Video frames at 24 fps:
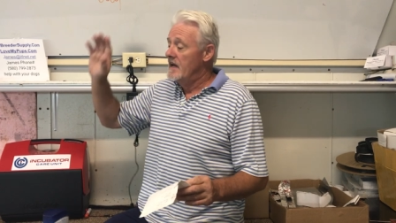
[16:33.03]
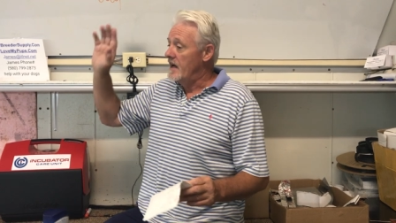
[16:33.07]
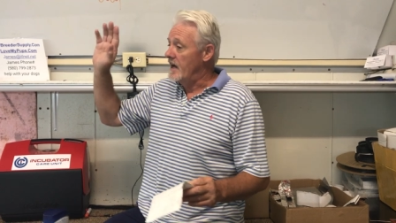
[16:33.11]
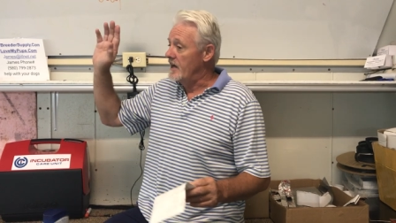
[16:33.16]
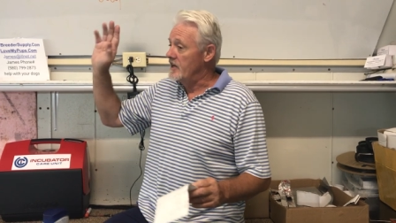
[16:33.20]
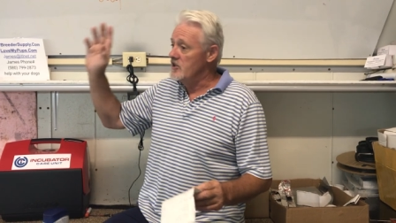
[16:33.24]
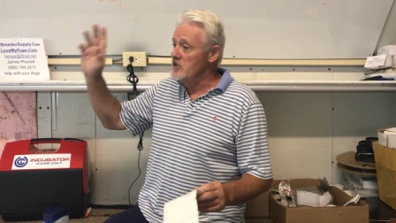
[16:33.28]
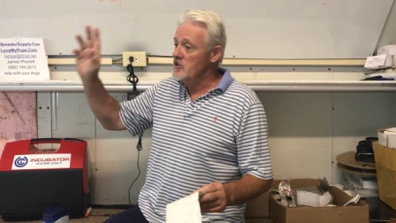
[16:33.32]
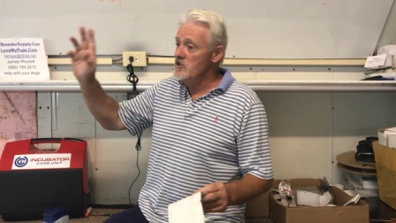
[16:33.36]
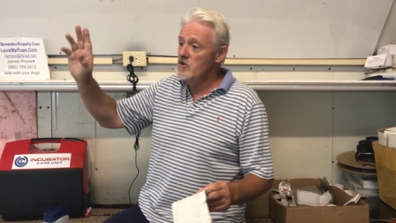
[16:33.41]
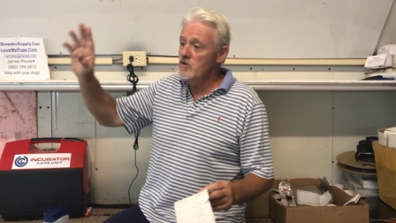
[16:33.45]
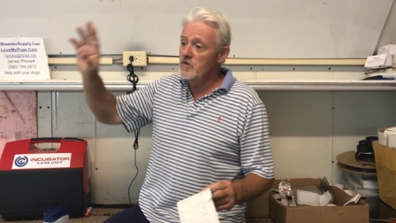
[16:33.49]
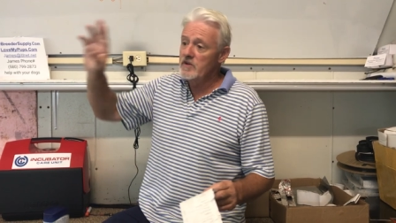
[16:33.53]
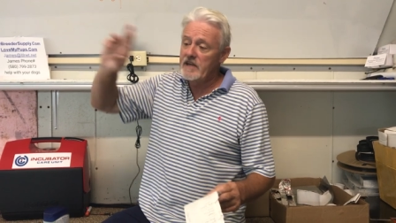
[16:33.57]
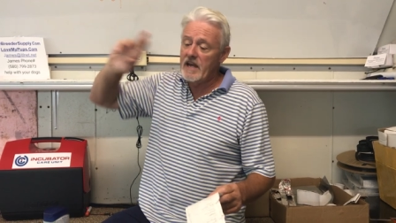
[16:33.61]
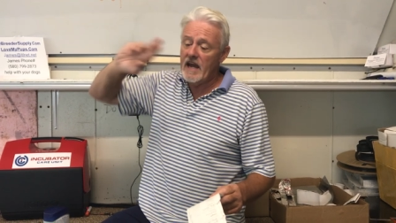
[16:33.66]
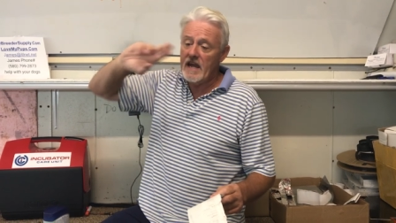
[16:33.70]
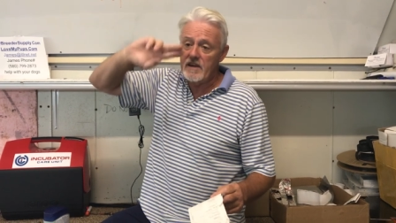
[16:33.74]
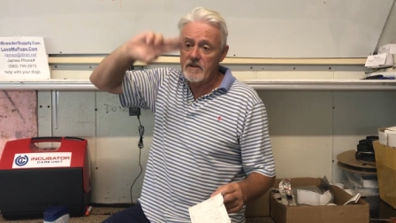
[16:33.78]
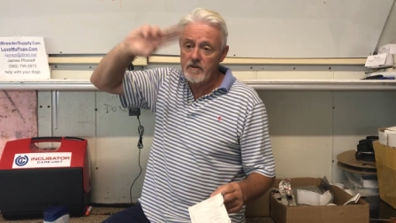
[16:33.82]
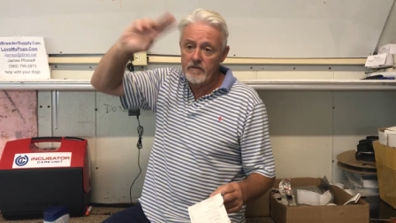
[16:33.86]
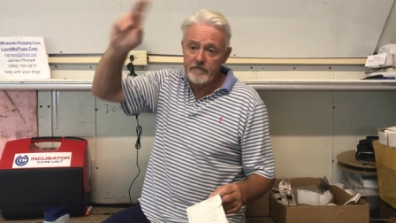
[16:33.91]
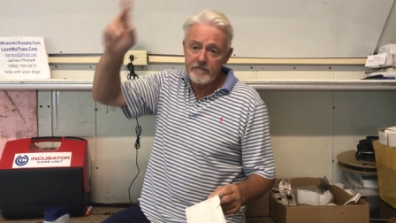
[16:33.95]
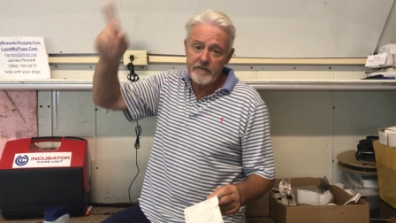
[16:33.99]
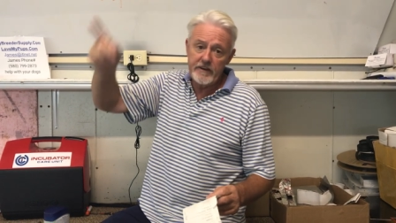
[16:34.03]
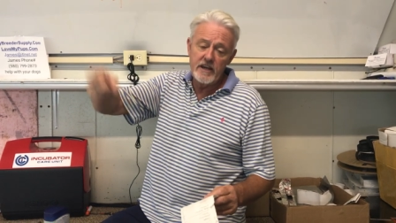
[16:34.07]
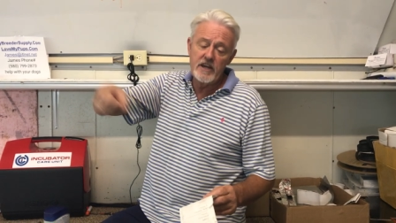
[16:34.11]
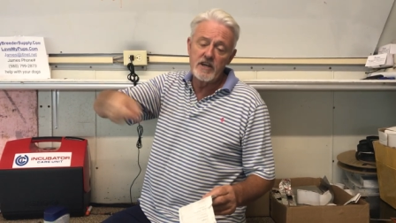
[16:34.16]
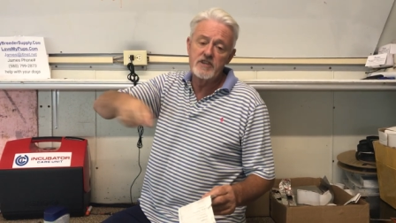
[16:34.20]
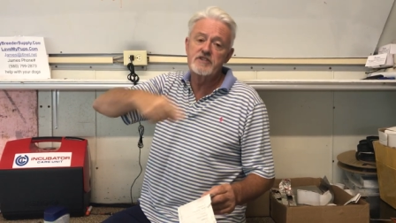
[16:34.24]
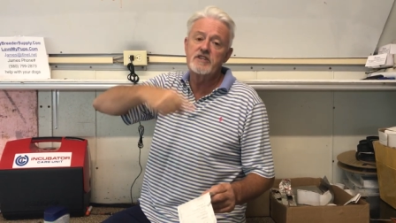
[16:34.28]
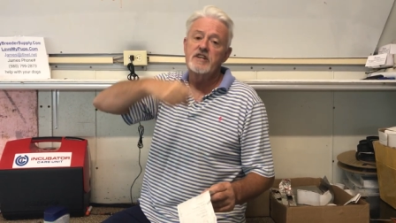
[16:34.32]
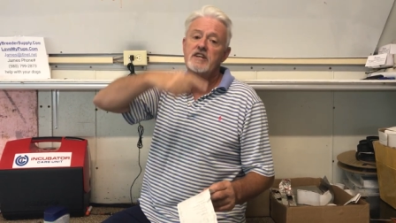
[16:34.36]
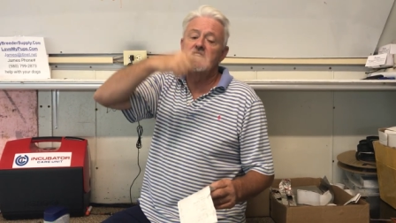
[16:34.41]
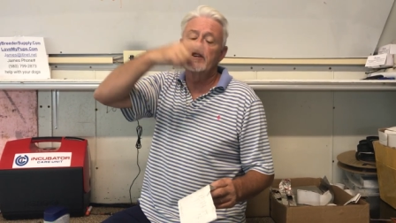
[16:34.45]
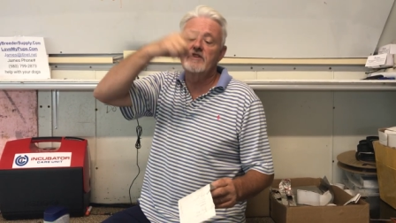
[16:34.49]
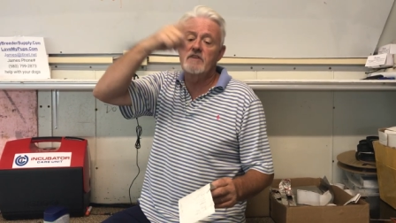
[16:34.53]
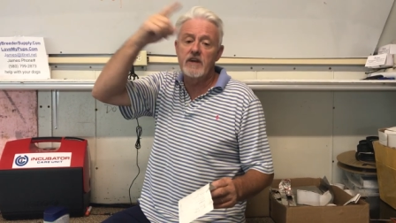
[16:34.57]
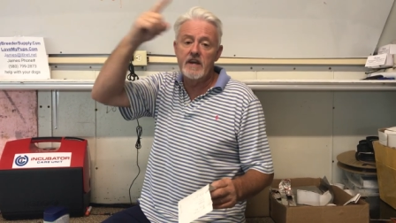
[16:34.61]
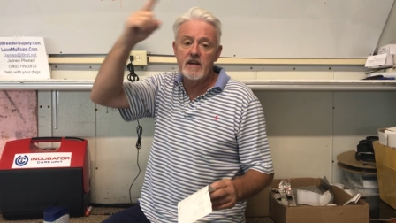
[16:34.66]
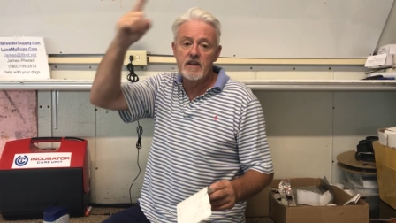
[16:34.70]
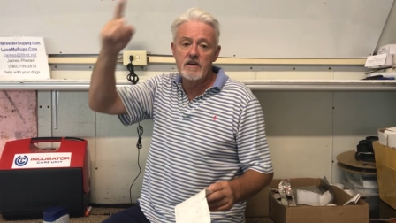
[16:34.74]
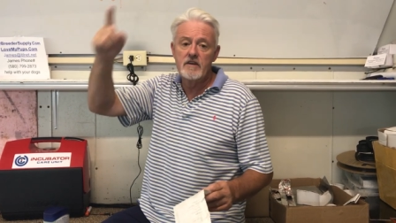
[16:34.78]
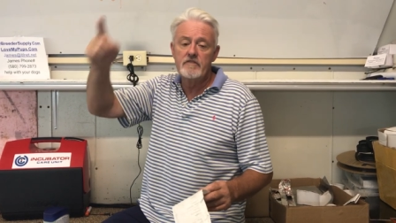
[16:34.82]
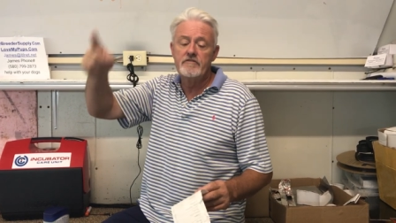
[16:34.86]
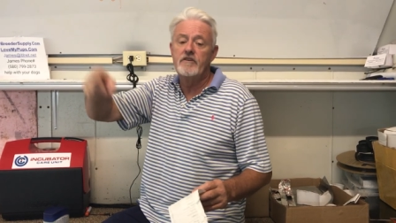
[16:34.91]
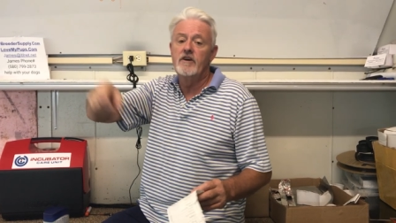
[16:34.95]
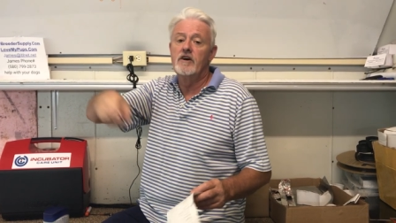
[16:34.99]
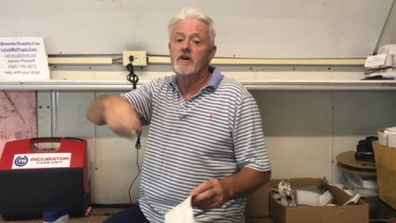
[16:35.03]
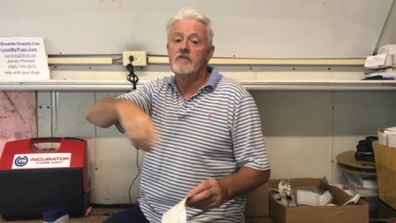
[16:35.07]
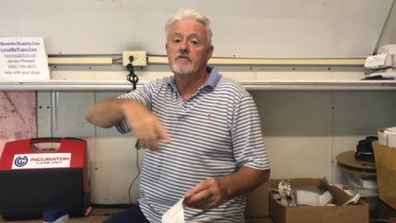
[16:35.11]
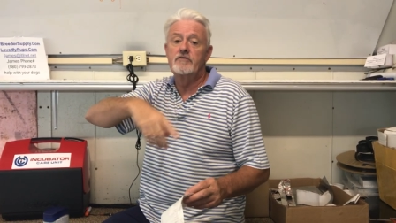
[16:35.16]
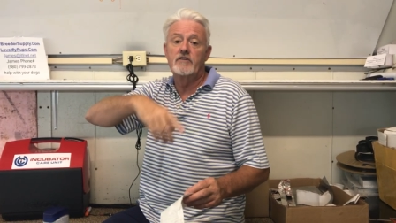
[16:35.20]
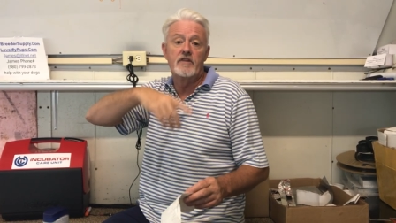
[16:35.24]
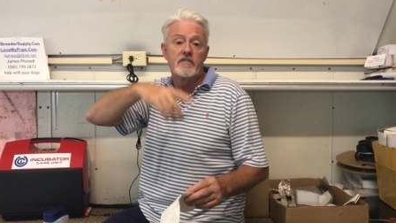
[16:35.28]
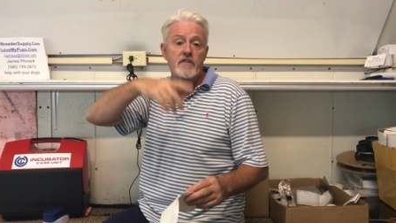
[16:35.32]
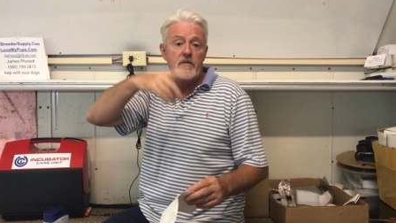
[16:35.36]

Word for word: And you get your fingers in, in a vulva,